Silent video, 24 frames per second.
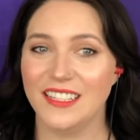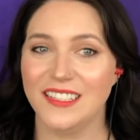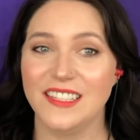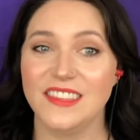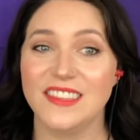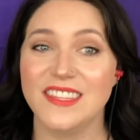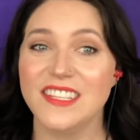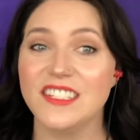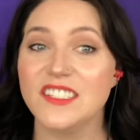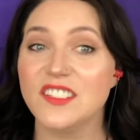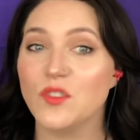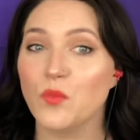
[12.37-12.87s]

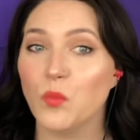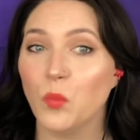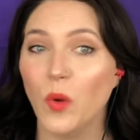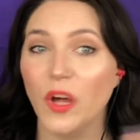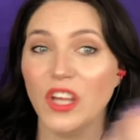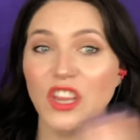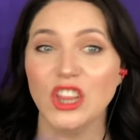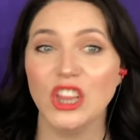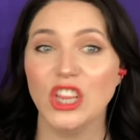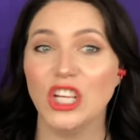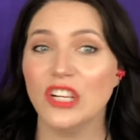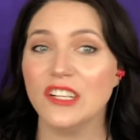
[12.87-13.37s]
this
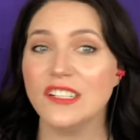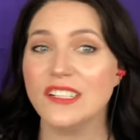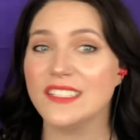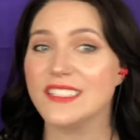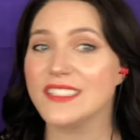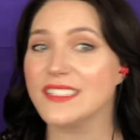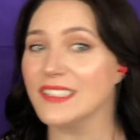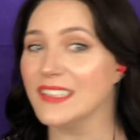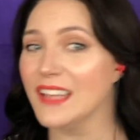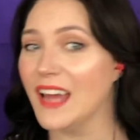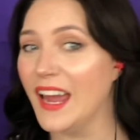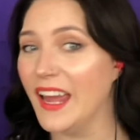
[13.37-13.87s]
what
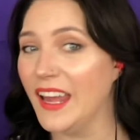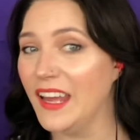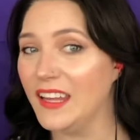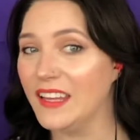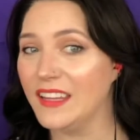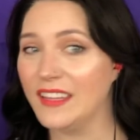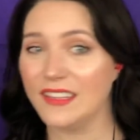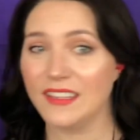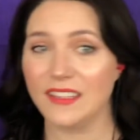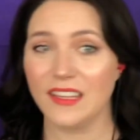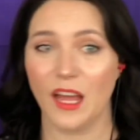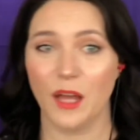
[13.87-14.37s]
looks like,
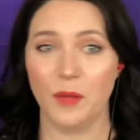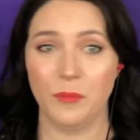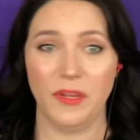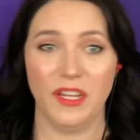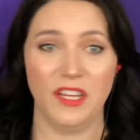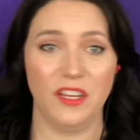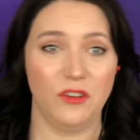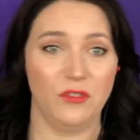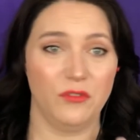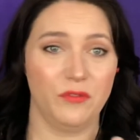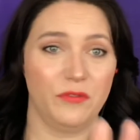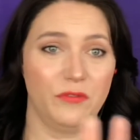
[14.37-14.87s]
I
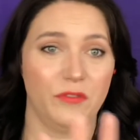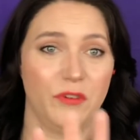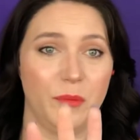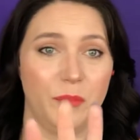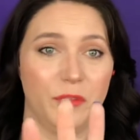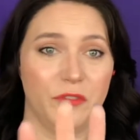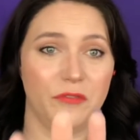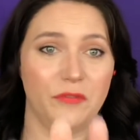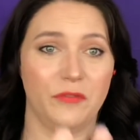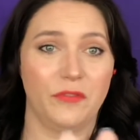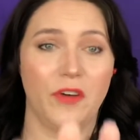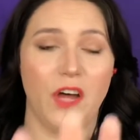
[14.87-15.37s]
mean from
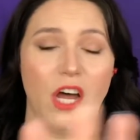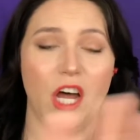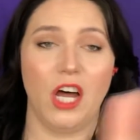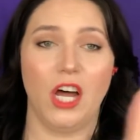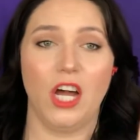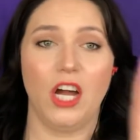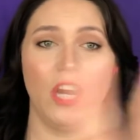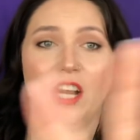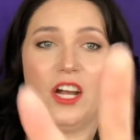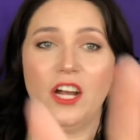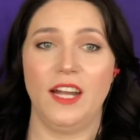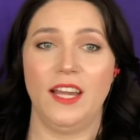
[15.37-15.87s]

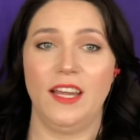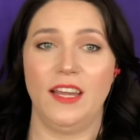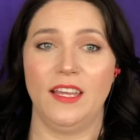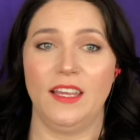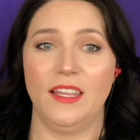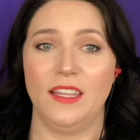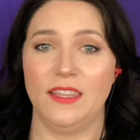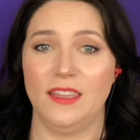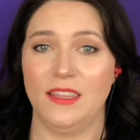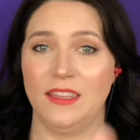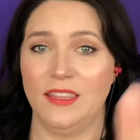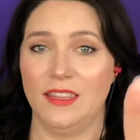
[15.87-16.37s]
afar
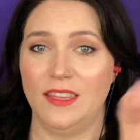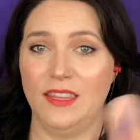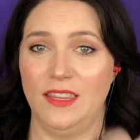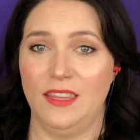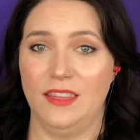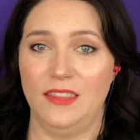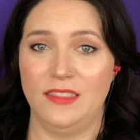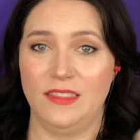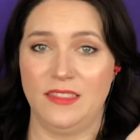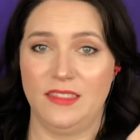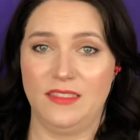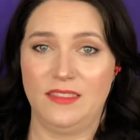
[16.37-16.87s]
in
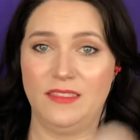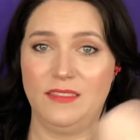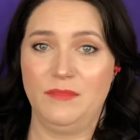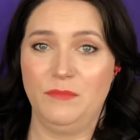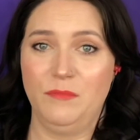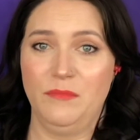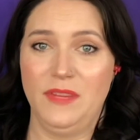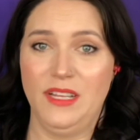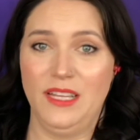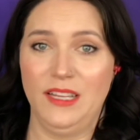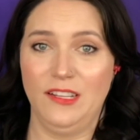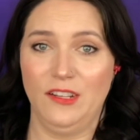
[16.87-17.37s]

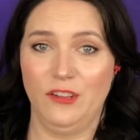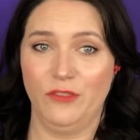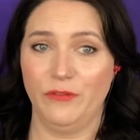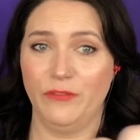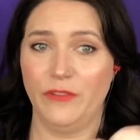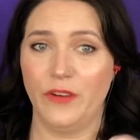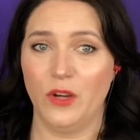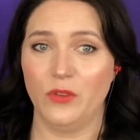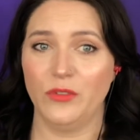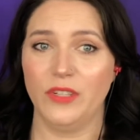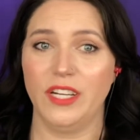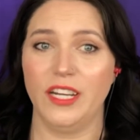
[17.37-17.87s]
my little
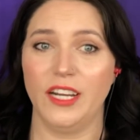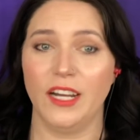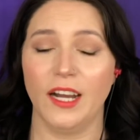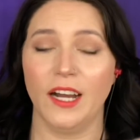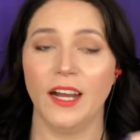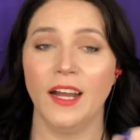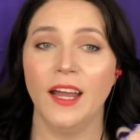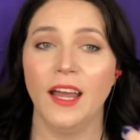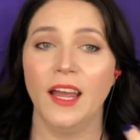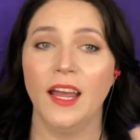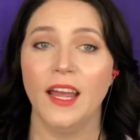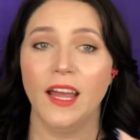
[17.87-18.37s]
phone here,
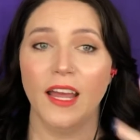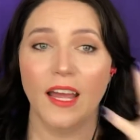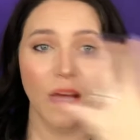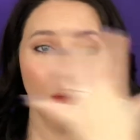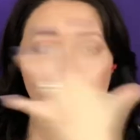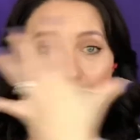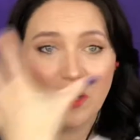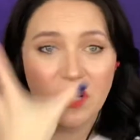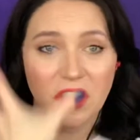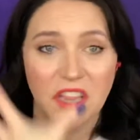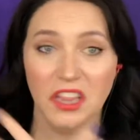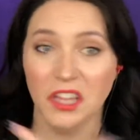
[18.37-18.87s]

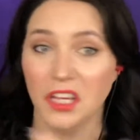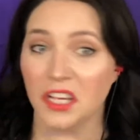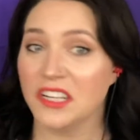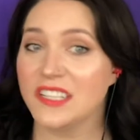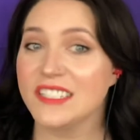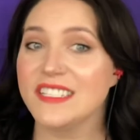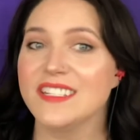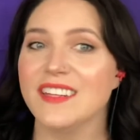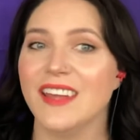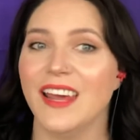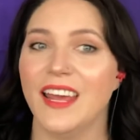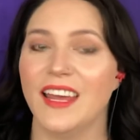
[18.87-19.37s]
what
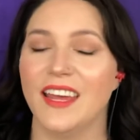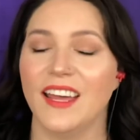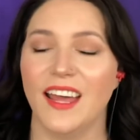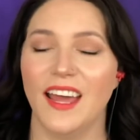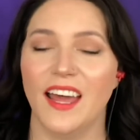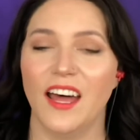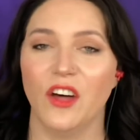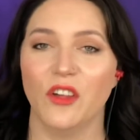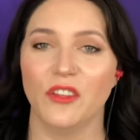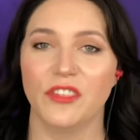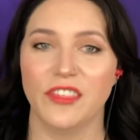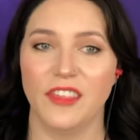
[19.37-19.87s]
looks like a
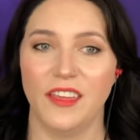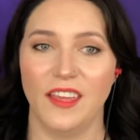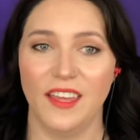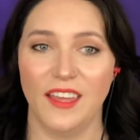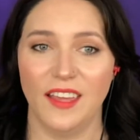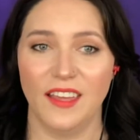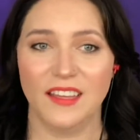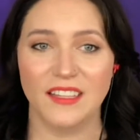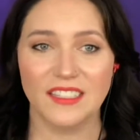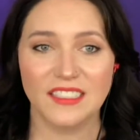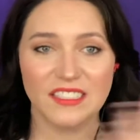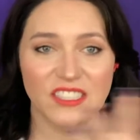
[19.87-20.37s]

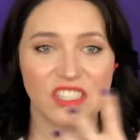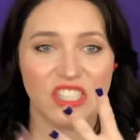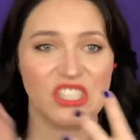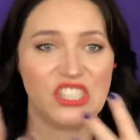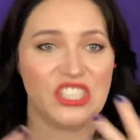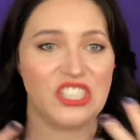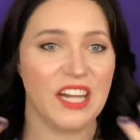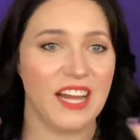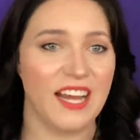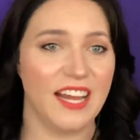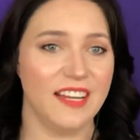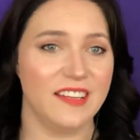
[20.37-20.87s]
healthy
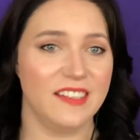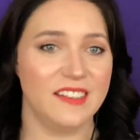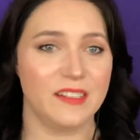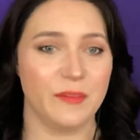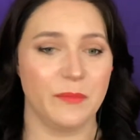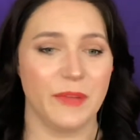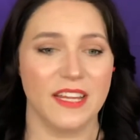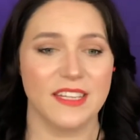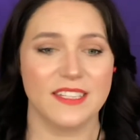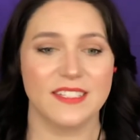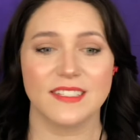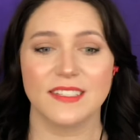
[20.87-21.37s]
shine to
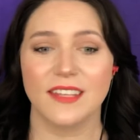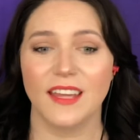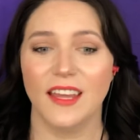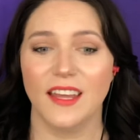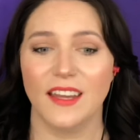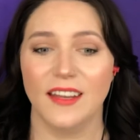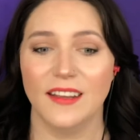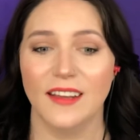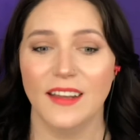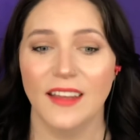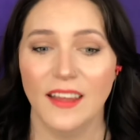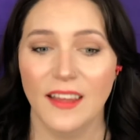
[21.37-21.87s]
my
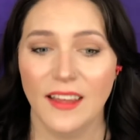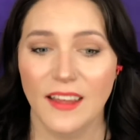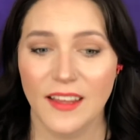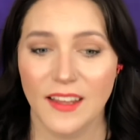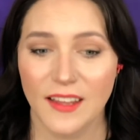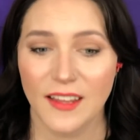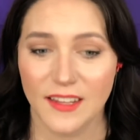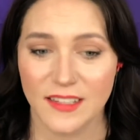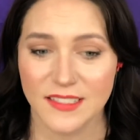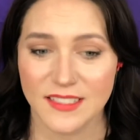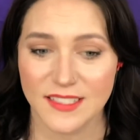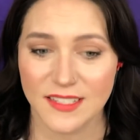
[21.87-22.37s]
skin
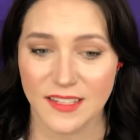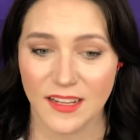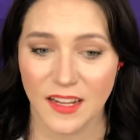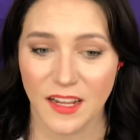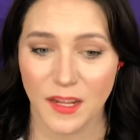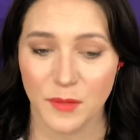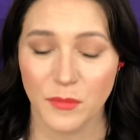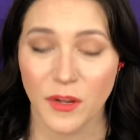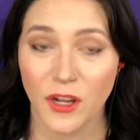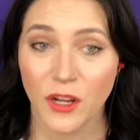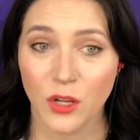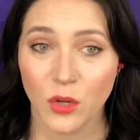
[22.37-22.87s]
is
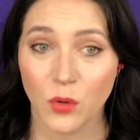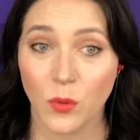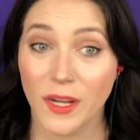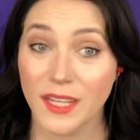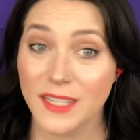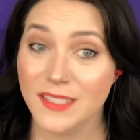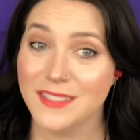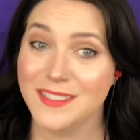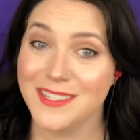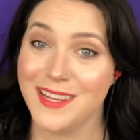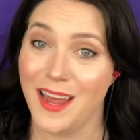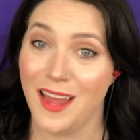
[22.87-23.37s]
quite
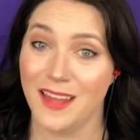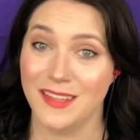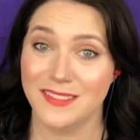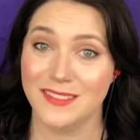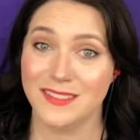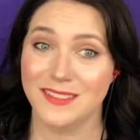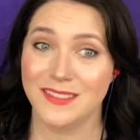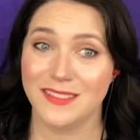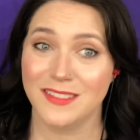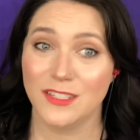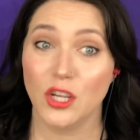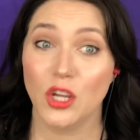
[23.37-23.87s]

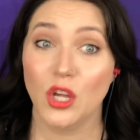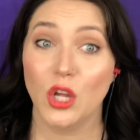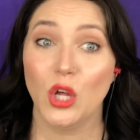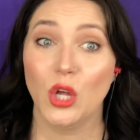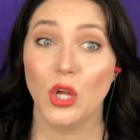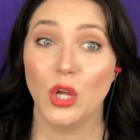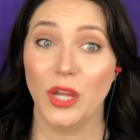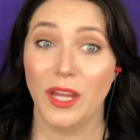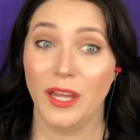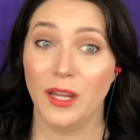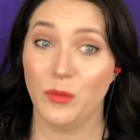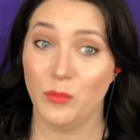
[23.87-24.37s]
intense
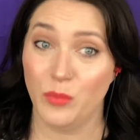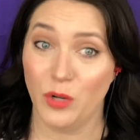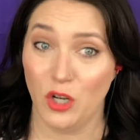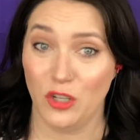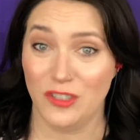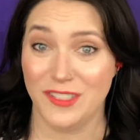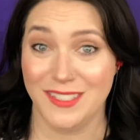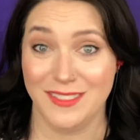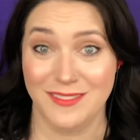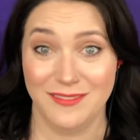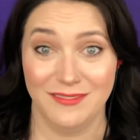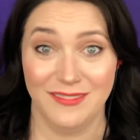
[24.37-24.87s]
in
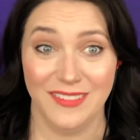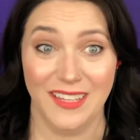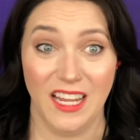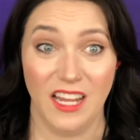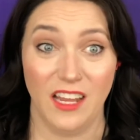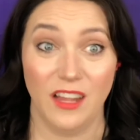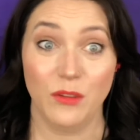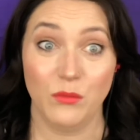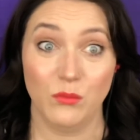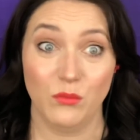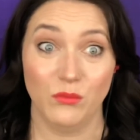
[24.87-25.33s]
person. Like,